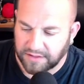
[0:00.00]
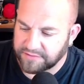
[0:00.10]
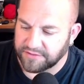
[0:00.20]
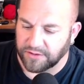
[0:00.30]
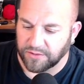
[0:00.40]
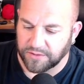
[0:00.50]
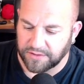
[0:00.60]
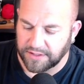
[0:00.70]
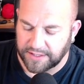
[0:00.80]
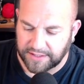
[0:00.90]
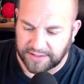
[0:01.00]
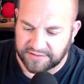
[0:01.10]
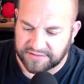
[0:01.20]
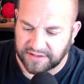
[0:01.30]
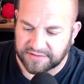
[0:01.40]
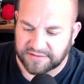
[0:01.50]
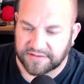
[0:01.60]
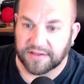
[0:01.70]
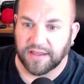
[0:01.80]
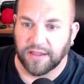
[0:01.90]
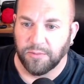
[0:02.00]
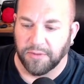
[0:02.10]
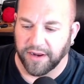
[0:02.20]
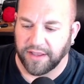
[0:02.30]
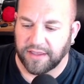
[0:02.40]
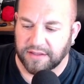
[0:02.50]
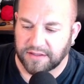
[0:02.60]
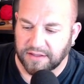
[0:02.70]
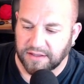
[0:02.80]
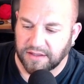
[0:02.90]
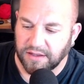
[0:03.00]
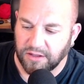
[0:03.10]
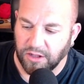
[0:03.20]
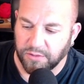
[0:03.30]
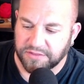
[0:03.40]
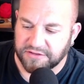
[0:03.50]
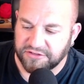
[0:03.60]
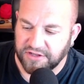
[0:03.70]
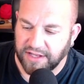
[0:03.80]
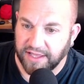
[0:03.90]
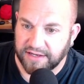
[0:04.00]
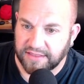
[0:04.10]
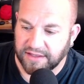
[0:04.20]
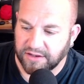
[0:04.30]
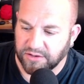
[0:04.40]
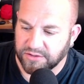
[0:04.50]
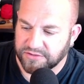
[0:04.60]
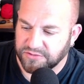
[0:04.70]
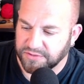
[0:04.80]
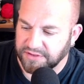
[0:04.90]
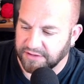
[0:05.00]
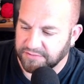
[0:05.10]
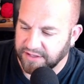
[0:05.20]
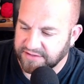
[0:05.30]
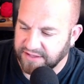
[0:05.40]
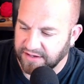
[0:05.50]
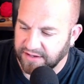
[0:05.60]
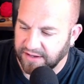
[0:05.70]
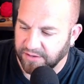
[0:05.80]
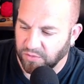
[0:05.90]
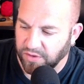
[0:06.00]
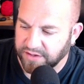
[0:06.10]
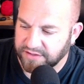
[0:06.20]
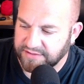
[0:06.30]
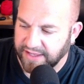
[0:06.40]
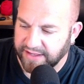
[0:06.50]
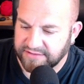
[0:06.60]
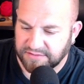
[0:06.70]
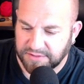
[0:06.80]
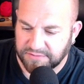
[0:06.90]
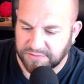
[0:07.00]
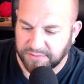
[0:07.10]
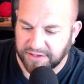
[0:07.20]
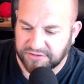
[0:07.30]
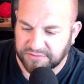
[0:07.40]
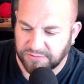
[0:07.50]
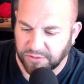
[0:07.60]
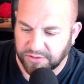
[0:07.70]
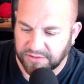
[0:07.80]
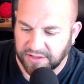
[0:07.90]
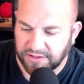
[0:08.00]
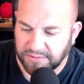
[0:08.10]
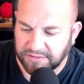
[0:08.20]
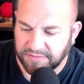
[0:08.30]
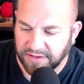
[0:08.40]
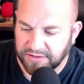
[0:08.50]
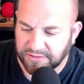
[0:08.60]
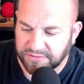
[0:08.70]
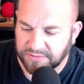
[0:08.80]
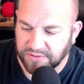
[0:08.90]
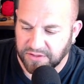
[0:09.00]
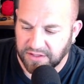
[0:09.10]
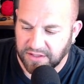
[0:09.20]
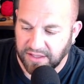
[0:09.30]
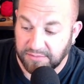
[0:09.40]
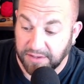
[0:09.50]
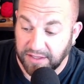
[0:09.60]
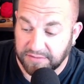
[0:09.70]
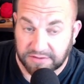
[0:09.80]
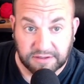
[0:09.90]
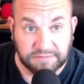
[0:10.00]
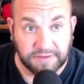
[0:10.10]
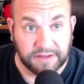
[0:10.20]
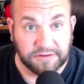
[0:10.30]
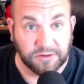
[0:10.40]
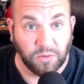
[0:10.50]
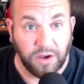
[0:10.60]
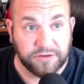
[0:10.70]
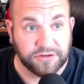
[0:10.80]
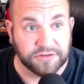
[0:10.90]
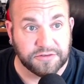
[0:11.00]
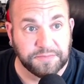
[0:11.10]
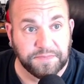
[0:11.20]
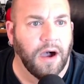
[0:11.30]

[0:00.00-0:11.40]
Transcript: So uh, he says, Hello, Mike. Along with the sheet added that goes with every antenna, I wanted to add some information for you that you may find useful and may even convey to your watchers.